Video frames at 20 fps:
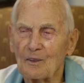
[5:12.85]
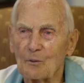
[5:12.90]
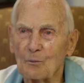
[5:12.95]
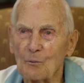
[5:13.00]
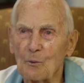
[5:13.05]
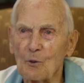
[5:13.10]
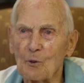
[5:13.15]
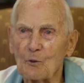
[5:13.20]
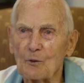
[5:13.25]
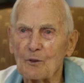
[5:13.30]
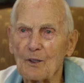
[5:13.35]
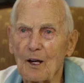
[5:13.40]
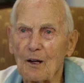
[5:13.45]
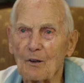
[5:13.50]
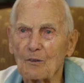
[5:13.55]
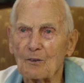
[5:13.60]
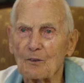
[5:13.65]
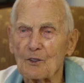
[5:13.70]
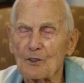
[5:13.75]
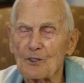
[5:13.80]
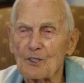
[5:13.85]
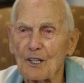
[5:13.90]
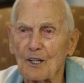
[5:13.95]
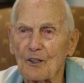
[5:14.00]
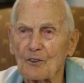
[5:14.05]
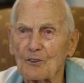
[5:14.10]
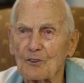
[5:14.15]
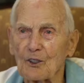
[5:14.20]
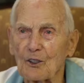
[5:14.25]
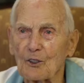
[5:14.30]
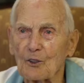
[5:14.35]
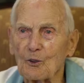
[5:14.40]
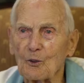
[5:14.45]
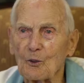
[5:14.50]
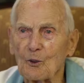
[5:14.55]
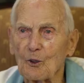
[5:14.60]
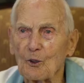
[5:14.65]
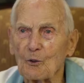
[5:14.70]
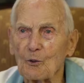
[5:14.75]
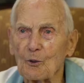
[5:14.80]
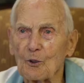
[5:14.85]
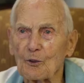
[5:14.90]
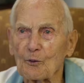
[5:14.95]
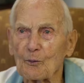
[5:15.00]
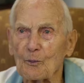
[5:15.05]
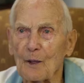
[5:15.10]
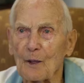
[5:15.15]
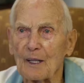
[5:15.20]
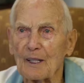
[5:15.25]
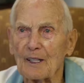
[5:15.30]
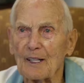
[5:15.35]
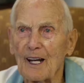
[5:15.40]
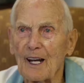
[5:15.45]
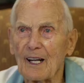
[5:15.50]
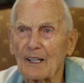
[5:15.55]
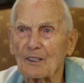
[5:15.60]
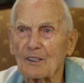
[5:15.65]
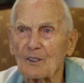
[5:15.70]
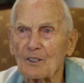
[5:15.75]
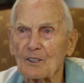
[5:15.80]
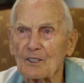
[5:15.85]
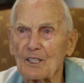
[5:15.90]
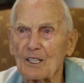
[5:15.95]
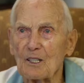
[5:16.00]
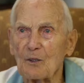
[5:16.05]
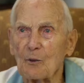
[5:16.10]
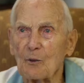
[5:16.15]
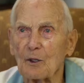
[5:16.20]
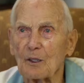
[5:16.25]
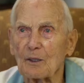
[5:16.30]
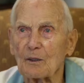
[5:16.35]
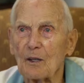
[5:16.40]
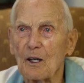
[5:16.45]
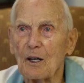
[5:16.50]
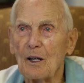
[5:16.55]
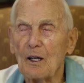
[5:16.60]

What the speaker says: moved down to South Dakota with my dad because he went